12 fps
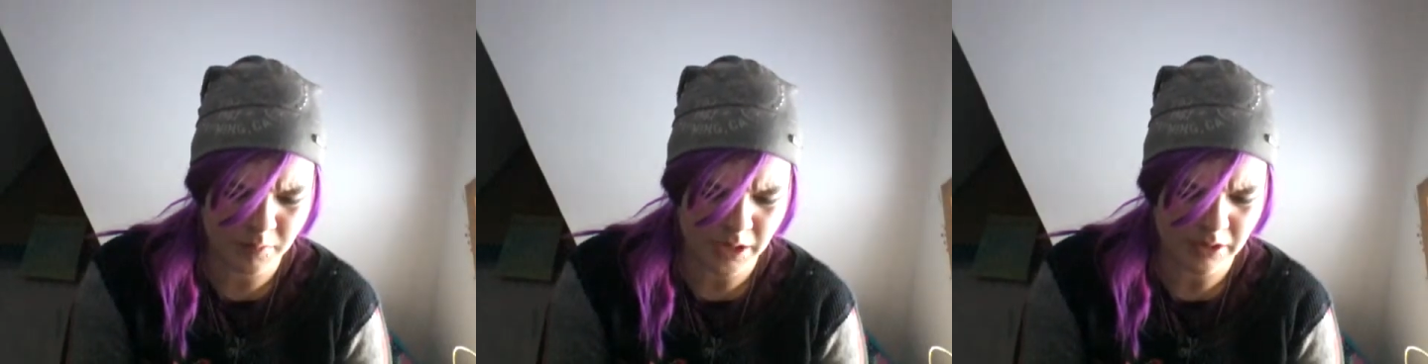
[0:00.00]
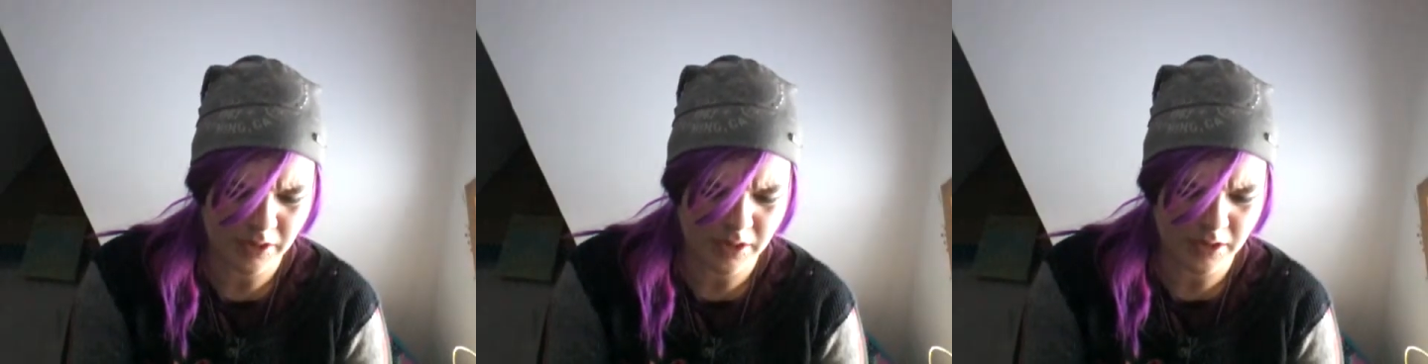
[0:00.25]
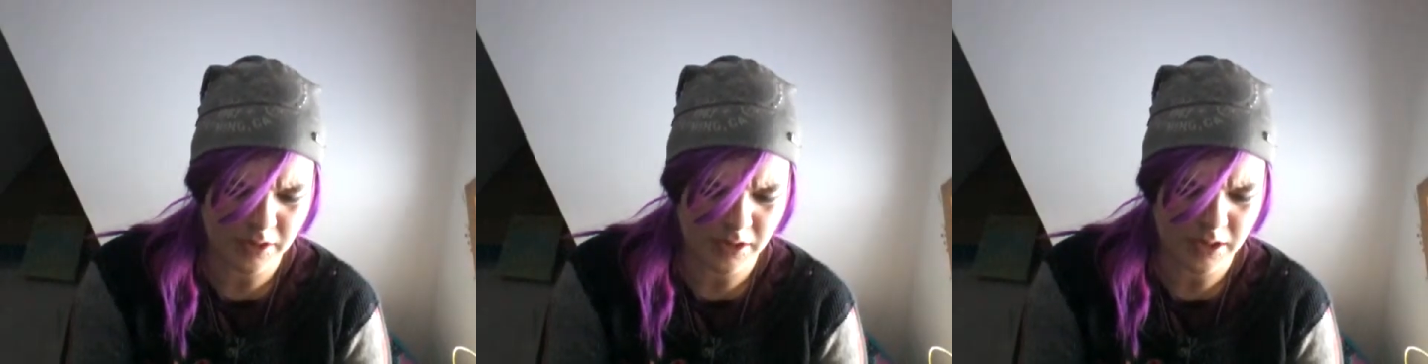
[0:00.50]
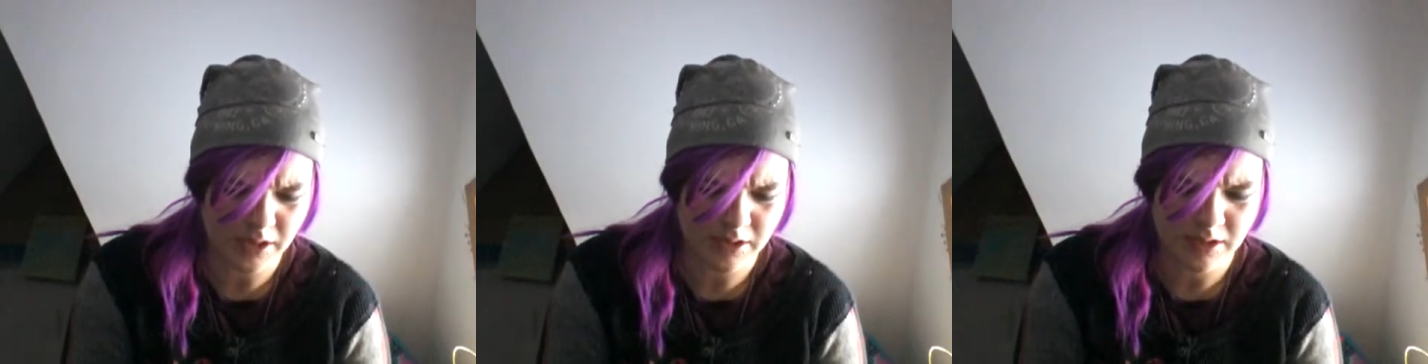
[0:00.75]
pirate
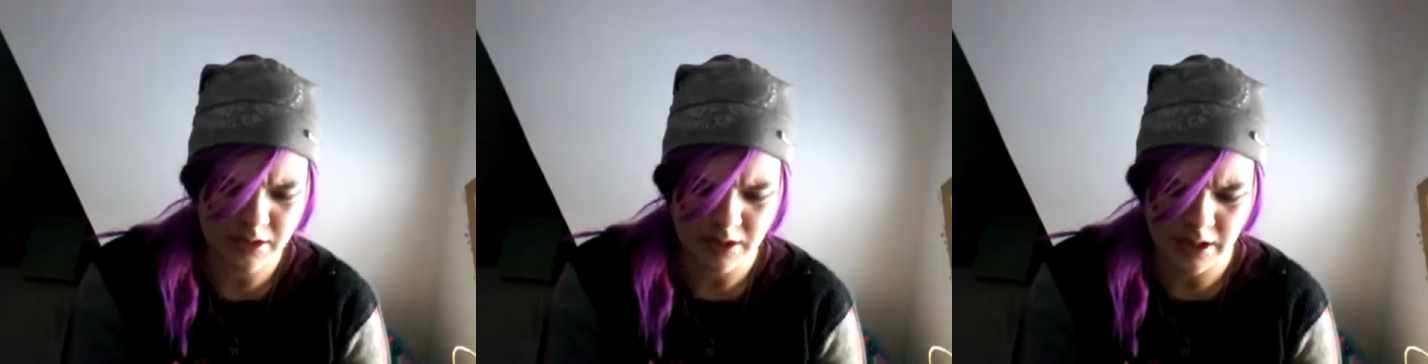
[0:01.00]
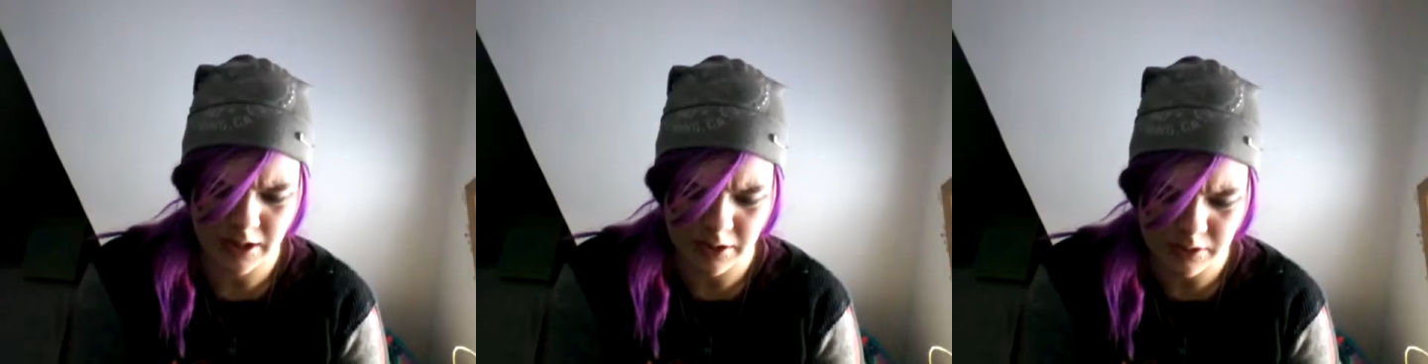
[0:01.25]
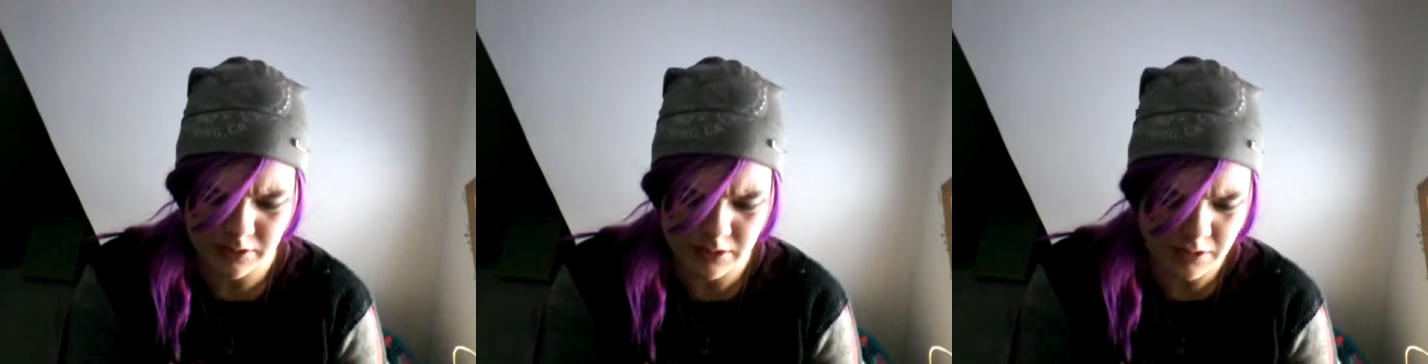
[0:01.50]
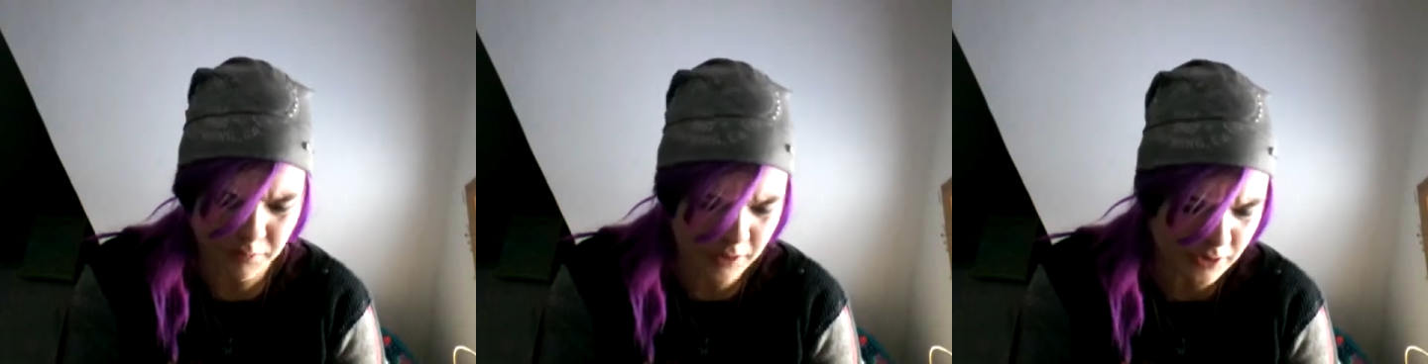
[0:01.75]
nugget out,
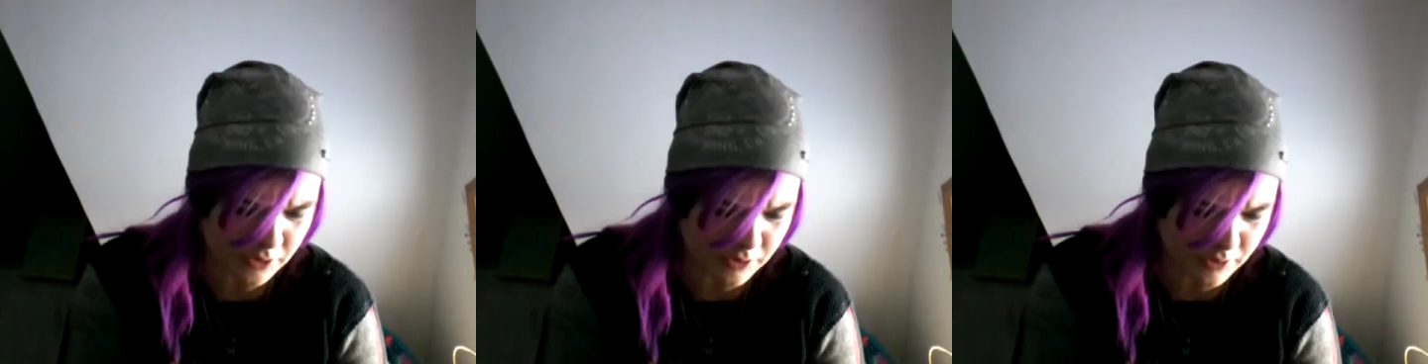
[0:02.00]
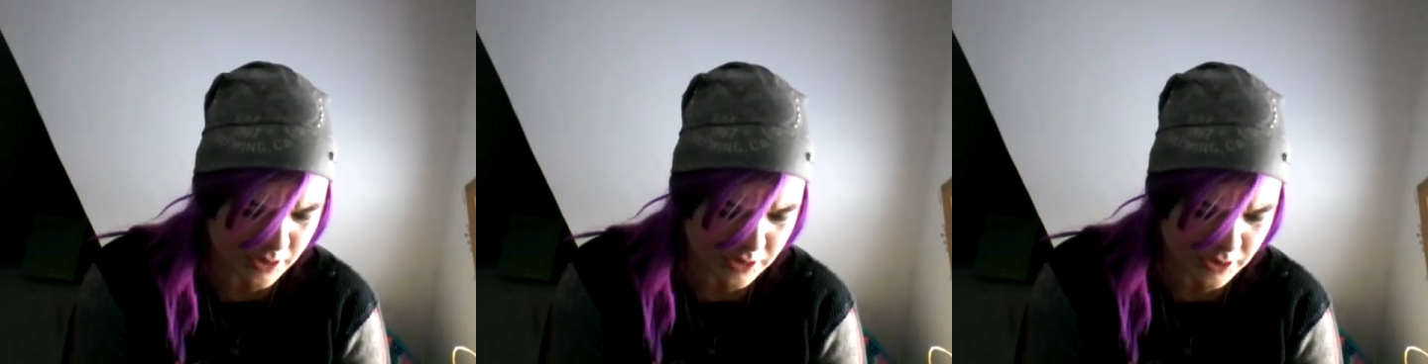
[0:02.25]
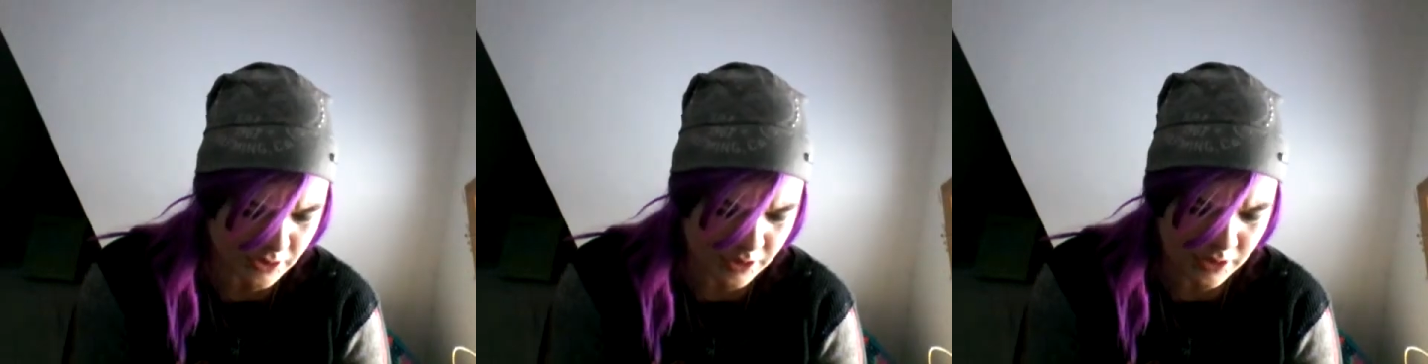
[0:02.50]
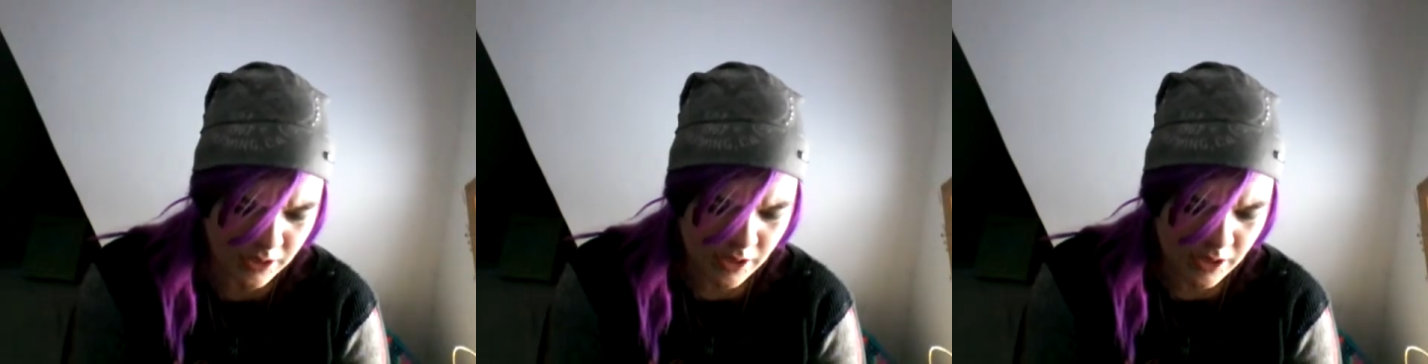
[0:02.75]
display your treasure.